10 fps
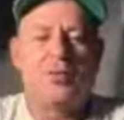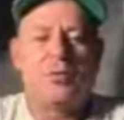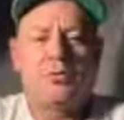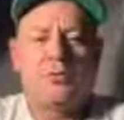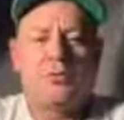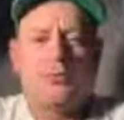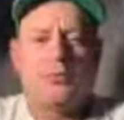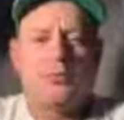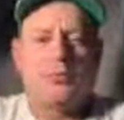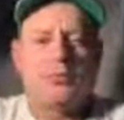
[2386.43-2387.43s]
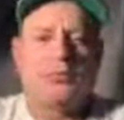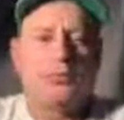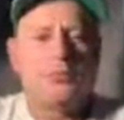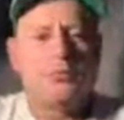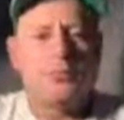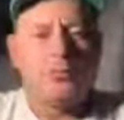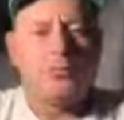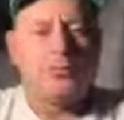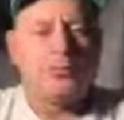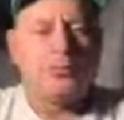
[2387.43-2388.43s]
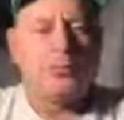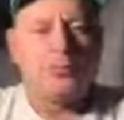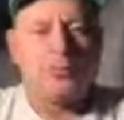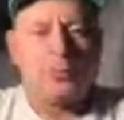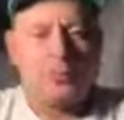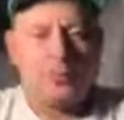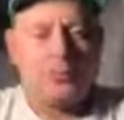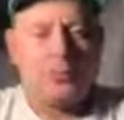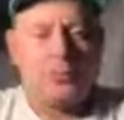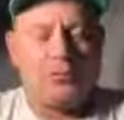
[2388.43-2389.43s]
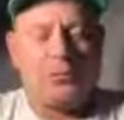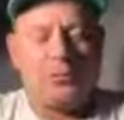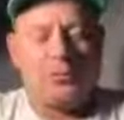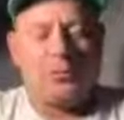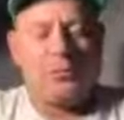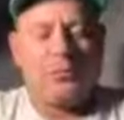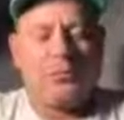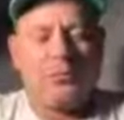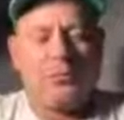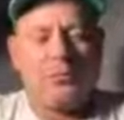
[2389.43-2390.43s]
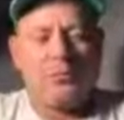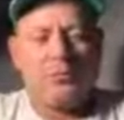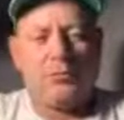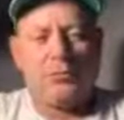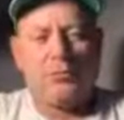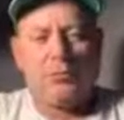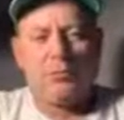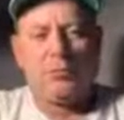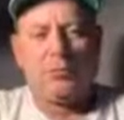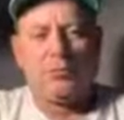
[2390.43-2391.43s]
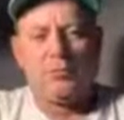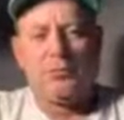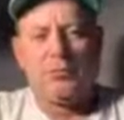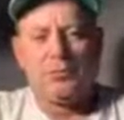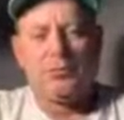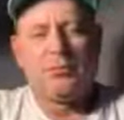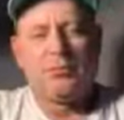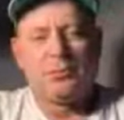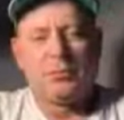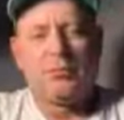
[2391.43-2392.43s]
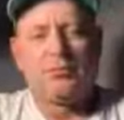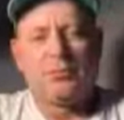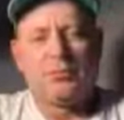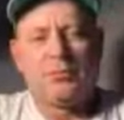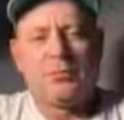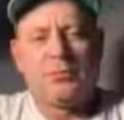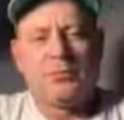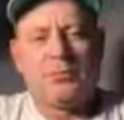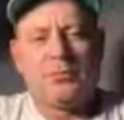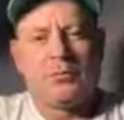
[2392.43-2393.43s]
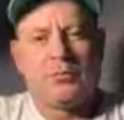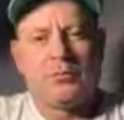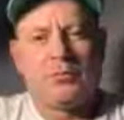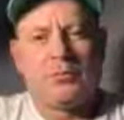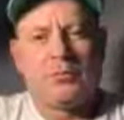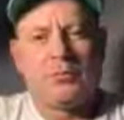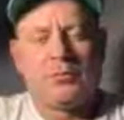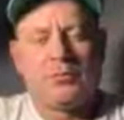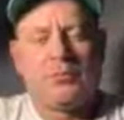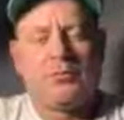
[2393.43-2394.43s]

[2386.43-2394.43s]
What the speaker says: The person shown says nothing.